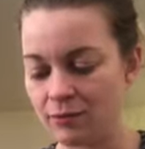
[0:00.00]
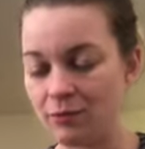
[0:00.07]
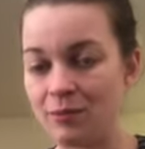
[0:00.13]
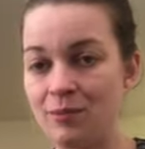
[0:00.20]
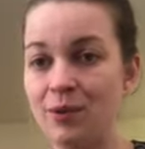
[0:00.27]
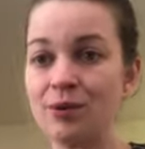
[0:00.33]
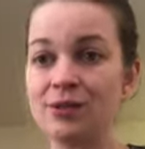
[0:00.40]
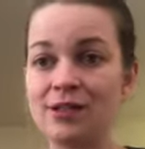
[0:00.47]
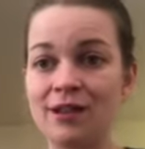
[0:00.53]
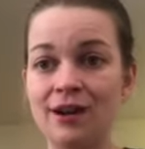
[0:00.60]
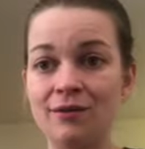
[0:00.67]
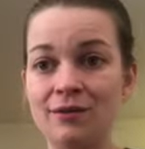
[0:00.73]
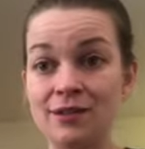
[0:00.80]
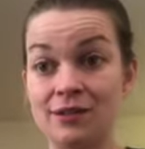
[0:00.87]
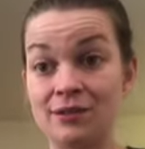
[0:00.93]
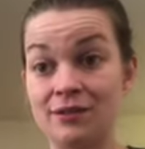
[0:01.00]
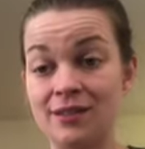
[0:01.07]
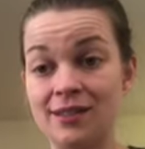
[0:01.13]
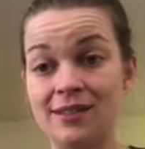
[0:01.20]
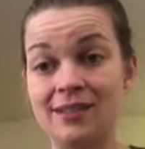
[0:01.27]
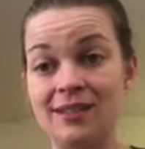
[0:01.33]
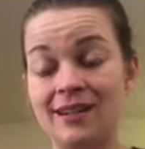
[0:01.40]
We'll be posting our
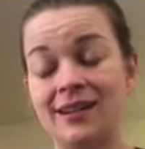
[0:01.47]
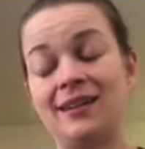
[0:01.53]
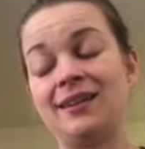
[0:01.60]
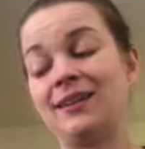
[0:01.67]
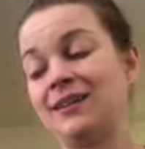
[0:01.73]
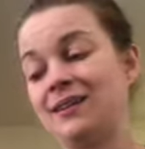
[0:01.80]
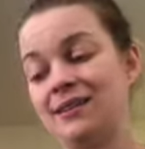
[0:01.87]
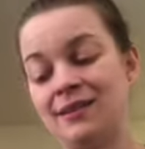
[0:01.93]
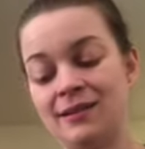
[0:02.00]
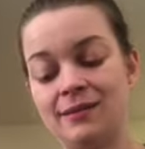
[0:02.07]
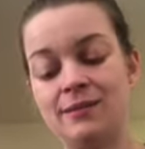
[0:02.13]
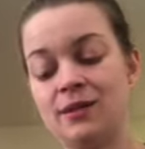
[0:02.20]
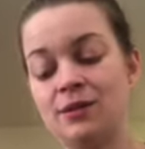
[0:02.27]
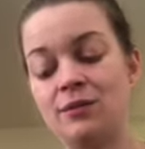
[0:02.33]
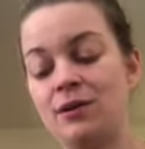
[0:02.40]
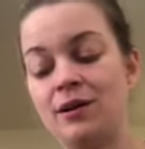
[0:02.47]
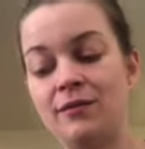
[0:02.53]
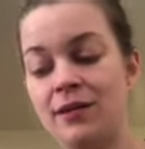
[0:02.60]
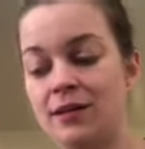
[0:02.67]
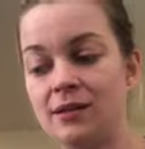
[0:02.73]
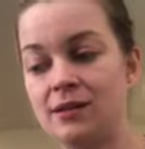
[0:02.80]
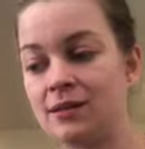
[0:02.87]
results, and I'm so
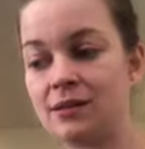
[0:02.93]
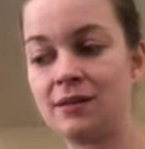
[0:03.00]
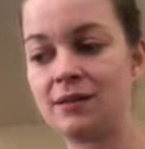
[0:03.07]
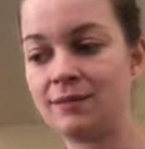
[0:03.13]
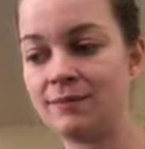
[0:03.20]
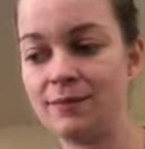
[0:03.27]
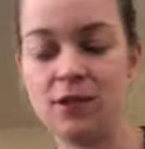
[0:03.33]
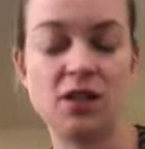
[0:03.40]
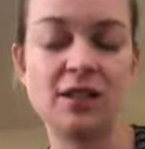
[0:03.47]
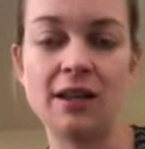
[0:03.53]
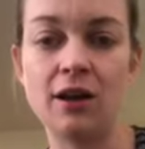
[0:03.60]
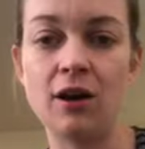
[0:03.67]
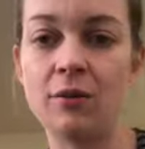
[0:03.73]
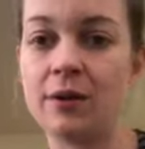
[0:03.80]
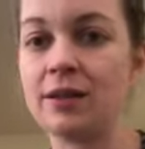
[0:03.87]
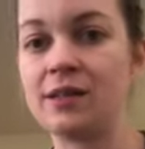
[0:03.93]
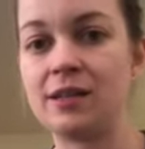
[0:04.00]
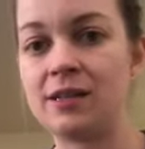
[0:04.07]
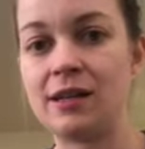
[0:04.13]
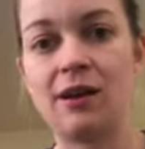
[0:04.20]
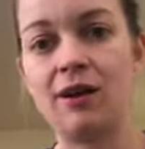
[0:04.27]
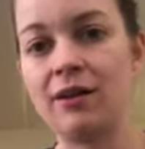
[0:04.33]
nervous just like always,
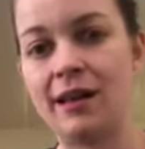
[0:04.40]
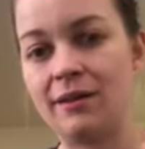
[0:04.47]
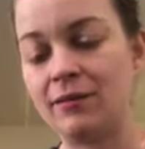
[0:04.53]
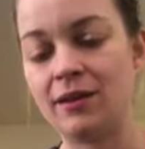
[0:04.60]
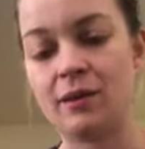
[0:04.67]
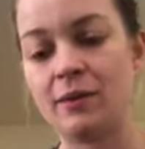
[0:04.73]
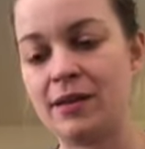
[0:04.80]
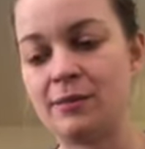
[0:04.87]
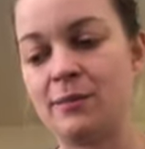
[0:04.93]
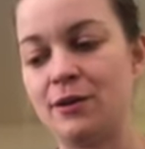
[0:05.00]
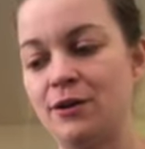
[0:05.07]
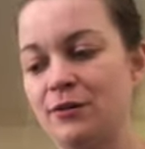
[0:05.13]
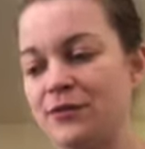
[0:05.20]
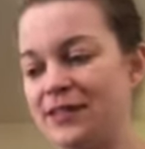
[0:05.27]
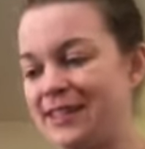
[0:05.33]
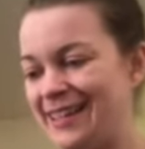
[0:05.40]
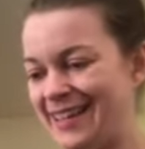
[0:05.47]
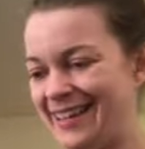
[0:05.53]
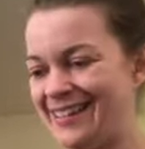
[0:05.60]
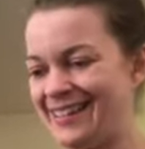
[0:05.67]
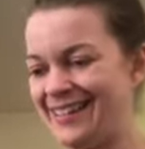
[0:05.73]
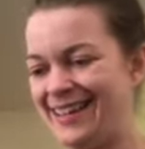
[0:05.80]
just all, everything makes me nervous
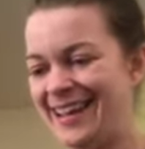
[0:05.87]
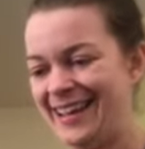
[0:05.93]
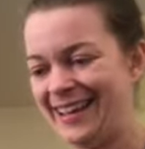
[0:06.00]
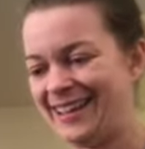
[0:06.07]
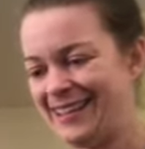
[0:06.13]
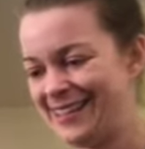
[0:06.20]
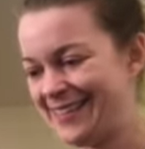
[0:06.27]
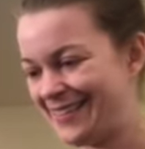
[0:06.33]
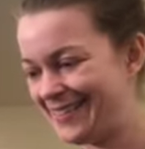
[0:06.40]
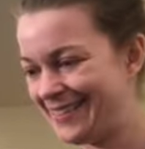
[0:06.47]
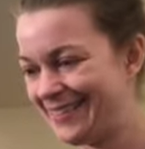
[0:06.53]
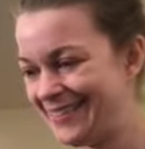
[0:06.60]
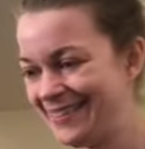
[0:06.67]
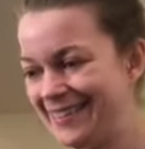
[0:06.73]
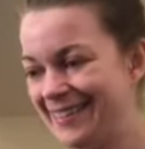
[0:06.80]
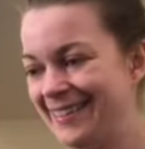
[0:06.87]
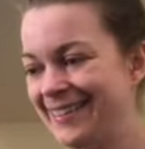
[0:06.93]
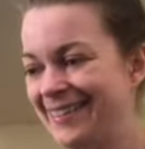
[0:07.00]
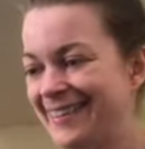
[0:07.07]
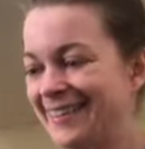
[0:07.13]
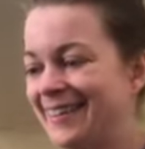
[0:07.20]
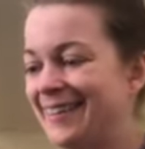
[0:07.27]
these days.
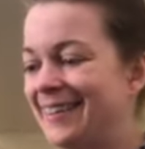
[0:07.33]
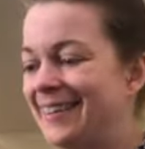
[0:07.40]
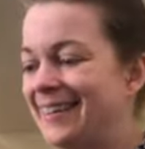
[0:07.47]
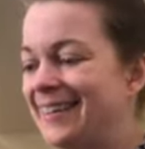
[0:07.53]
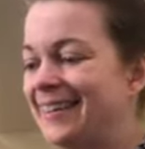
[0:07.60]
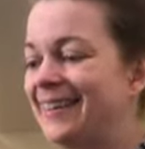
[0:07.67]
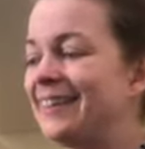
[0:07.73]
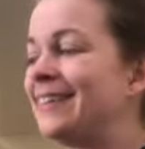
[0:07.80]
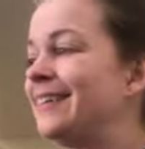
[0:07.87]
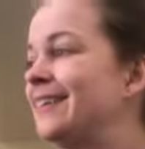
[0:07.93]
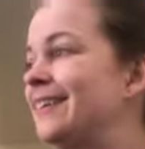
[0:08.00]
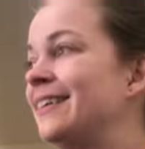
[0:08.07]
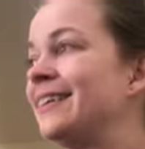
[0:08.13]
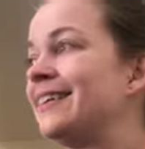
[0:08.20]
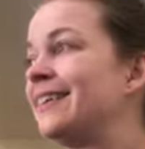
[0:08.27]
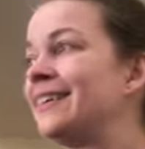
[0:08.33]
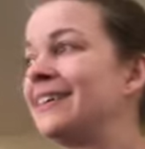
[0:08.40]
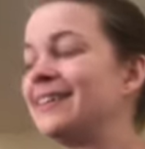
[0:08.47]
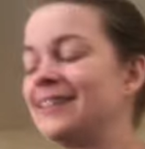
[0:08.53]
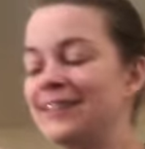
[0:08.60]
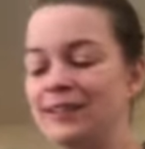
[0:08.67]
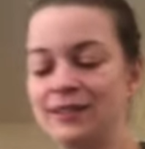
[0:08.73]

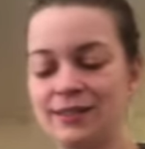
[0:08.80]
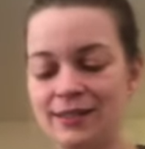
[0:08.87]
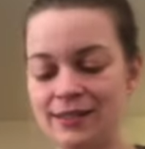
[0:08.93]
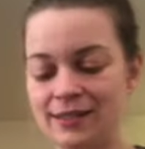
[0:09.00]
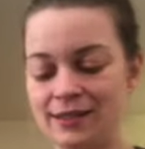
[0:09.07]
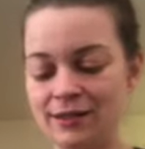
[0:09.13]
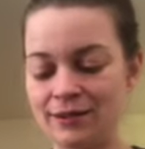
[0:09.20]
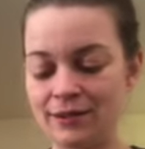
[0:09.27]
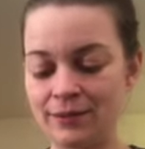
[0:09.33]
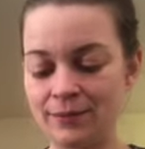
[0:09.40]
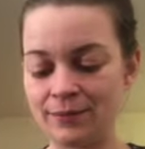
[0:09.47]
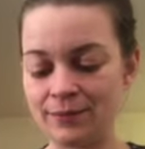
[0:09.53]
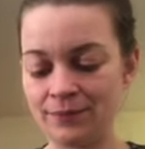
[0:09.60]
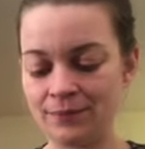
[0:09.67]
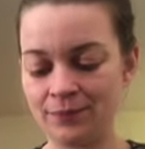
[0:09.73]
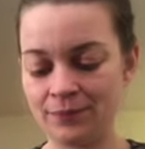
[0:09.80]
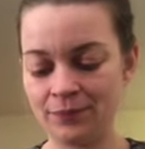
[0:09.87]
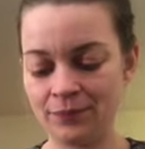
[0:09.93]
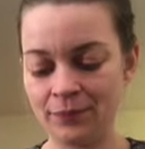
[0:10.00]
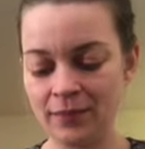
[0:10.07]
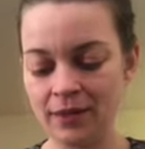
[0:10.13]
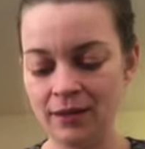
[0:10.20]
Oh, so
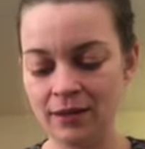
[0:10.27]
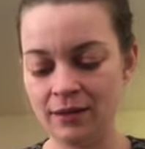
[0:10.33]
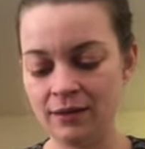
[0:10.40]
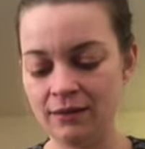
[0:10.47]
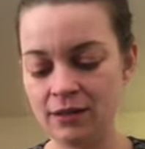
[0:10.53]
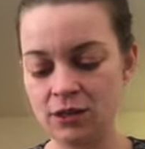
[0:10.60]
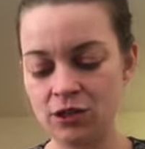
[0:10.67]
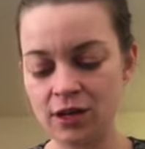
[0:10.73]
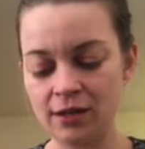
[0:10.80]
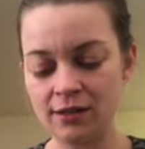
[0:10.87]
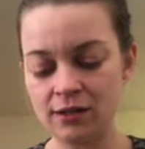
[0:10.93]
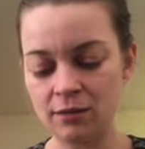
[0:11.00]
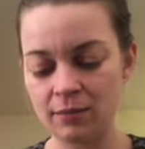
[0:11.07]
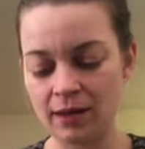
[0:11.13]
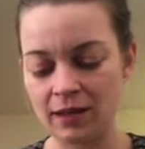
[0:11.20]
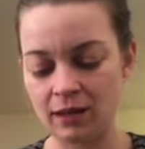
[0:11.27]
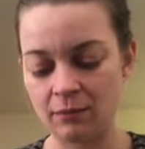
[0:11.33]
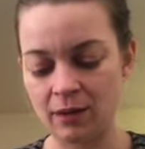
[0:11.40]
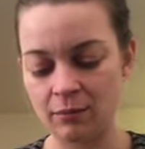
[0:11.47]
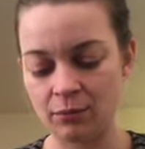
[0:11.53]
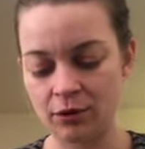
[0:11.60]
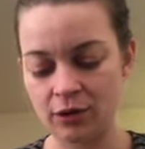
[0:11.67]
these shots are
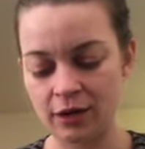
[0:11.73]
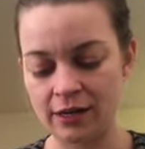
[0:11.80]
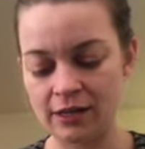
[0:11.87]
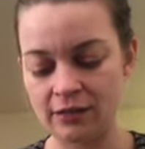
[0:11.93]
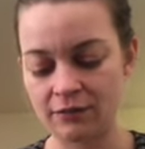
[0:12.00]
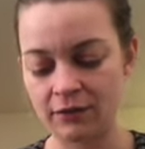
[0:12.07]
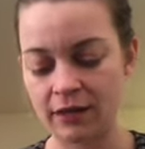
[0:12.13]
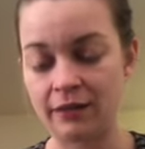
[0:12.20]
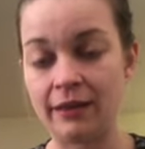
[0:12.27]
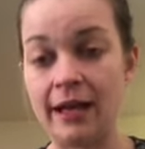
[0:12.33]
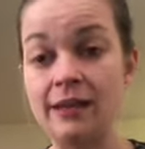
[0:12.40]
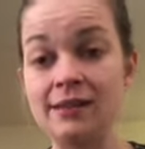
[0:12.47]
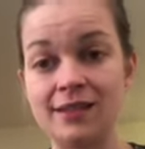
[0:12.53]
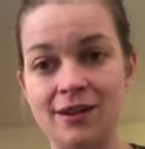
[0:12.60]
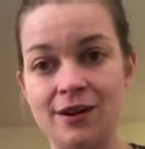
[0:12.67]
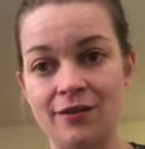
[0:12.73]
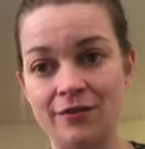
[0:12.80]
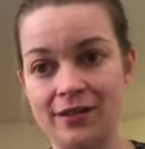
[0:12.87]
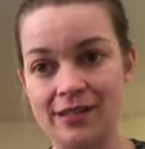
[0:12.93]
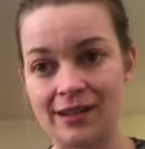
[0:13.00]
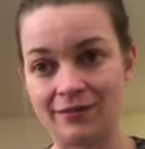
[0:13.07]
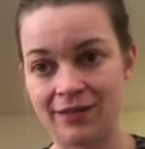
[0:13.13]
making me progressively less
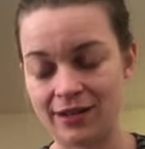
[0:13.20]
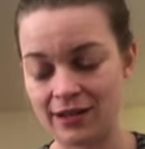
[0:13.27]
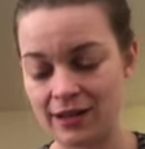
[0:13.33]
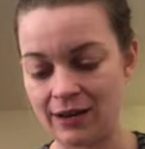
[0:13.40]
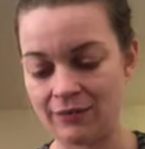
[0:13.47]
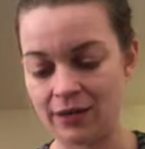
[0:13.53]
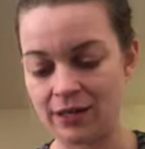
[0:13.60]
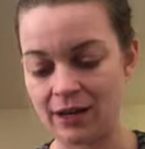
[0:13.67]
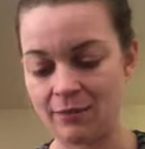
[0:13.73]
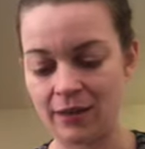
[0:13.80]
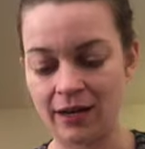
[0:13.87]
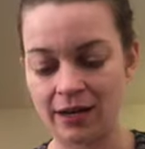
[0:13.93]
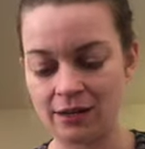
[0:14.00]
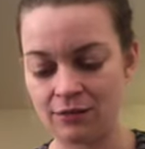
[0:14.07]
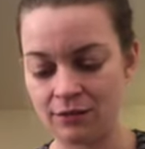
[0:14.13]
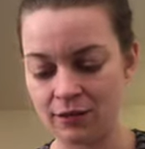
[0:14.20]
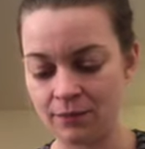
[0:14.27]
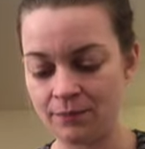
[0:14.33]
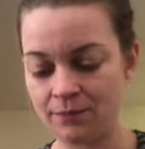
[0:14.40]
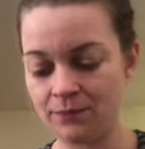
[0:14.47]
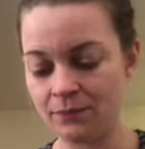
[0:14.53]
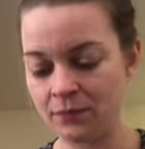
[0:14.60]
nervous every, every time that I do
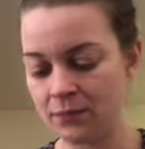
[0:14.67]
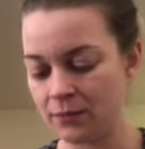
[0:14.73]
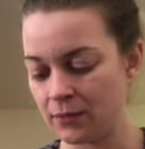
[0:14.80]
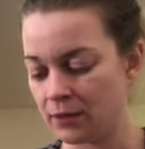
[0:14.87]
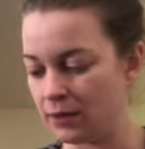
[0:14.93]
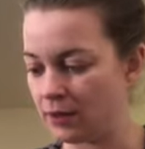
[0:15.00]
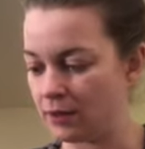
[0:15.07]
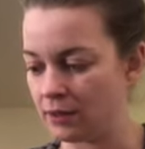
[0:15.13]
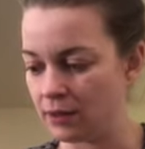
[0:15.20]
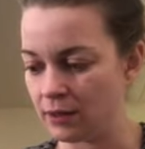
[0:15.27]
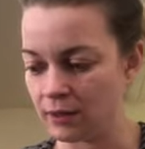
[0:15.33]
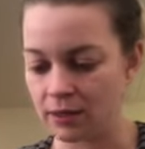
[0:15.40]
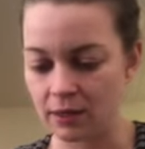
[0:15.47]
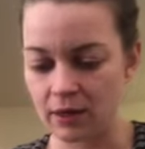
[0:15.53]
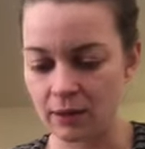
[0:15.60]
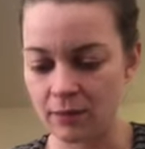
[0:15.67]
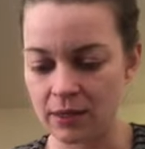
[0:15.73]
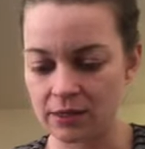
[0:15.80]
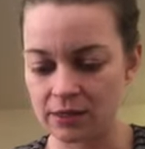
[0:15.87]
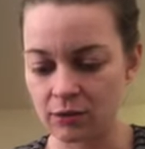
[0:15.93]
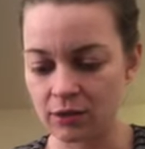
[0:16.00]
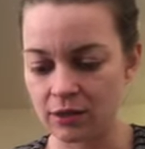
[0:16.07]
them.
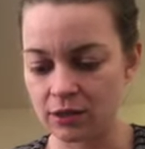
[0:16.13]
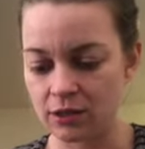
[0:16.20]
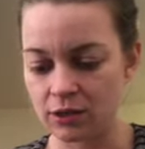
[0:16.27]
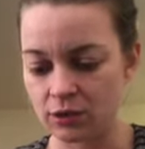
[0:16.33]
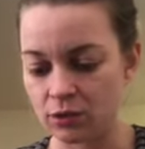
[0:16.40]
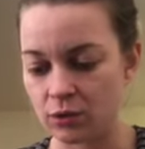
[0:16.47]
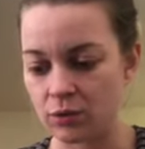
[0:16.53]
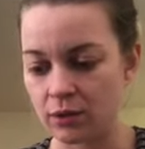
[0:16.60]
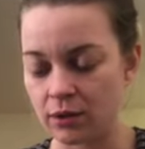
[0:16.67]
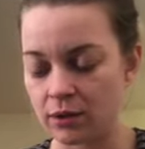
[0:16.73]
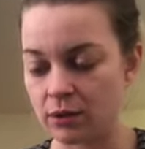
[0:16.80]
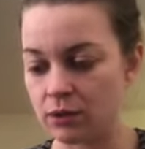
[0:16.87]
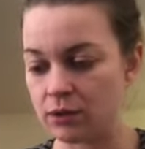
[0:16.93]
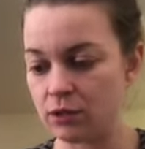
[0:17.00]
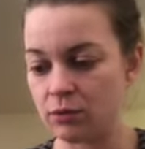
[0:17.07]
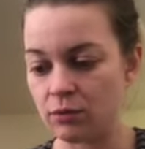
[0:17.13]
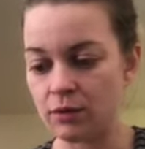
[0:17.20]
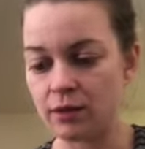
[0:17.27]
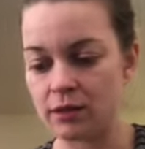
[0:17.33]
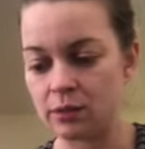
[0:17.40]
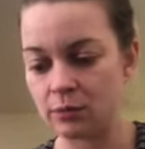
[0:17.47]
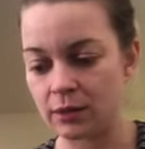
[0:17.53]
Amy's going to do
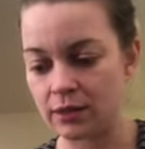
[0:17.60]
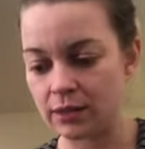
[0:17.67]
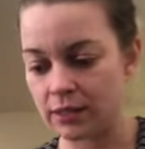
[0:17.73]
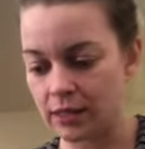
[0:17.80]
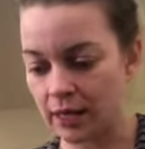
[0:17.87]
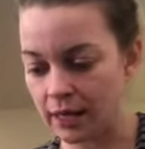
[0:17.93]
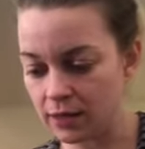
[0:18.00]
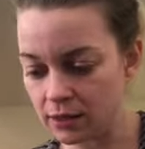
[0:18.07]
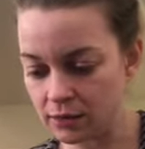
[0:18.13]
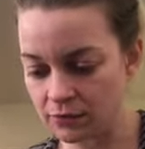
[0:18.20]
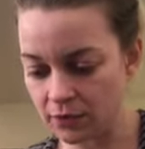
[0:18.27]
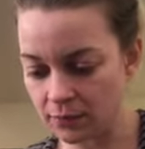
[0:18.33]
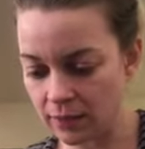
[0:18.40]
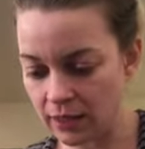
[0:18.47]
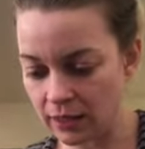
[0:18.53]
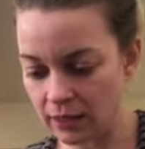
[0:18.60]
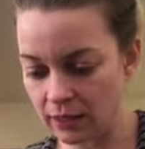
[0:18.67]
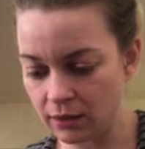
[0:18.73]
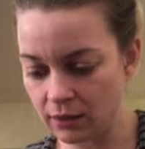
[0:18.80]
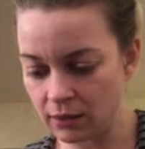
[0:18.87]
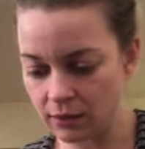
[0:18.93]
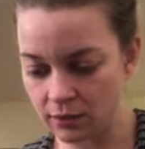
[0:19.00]
this one tonight for me.